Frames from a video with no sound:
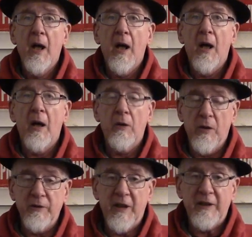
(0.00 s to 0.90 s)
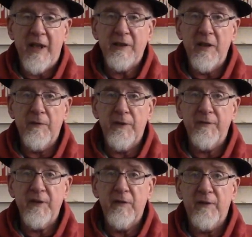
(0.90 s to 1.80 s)
uh, early in
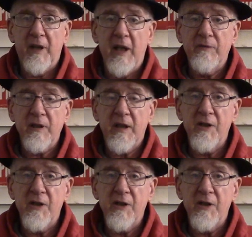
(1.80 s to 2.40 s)
1955 in